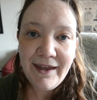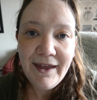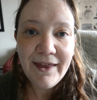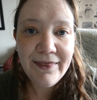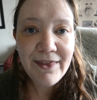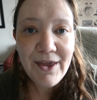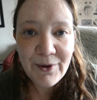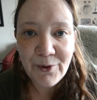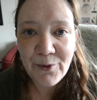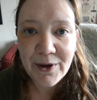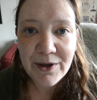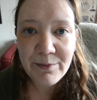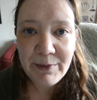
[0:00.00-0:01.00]
Hello,
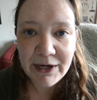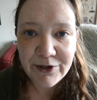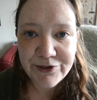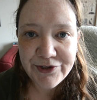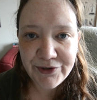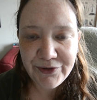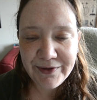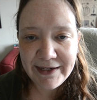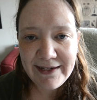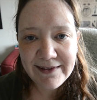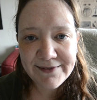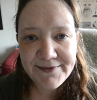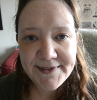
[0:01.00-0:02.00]
welcome back to
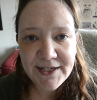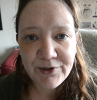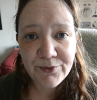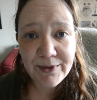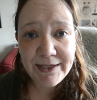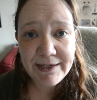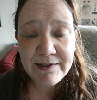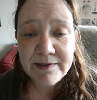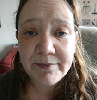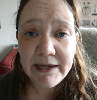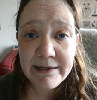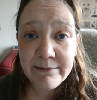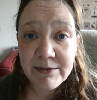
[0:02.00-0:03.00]
Lady Lovestead Reads.
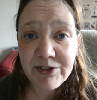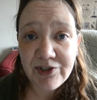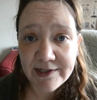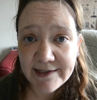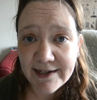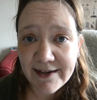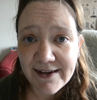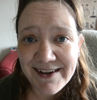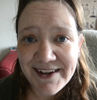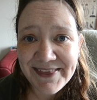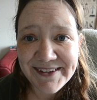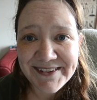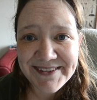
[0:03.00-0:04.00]
My name is Jessica,
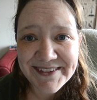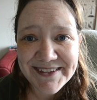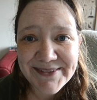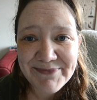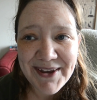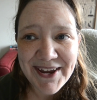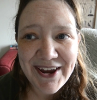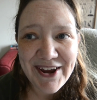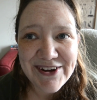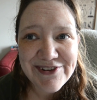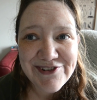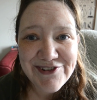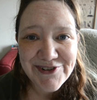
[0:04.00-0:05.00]
and this is
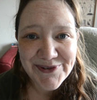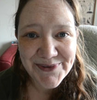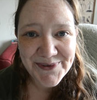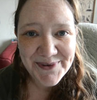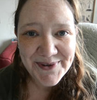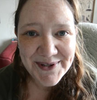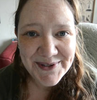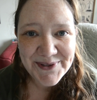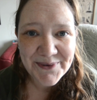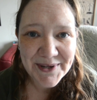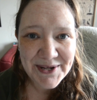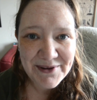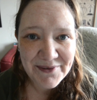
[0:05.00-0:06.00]
my June
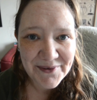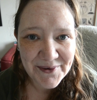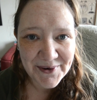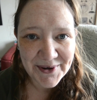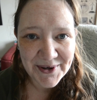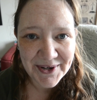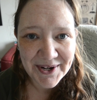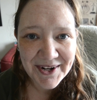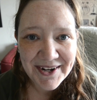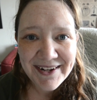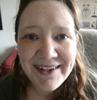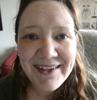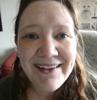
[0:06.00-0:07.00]
24
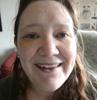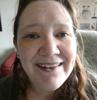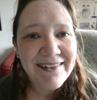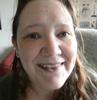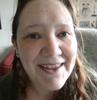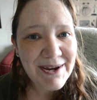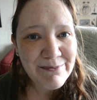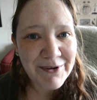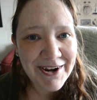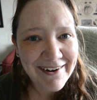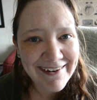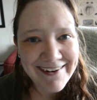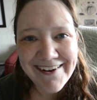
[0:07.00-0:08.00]

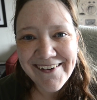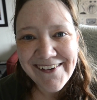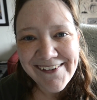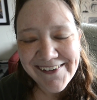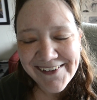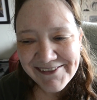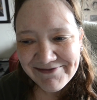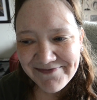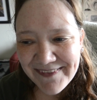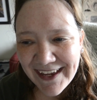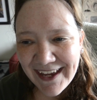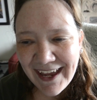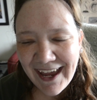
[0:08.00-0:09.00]
library haul.
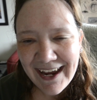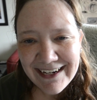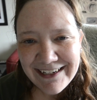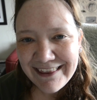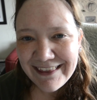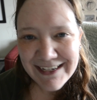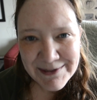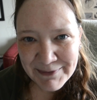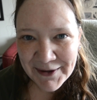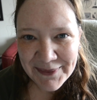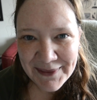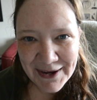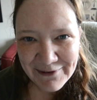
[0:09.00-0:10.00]
I had to think
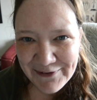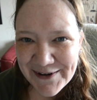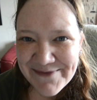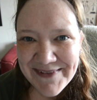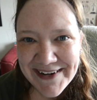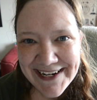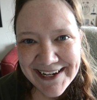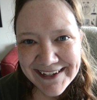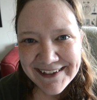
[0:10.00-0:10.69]
about that for a minute.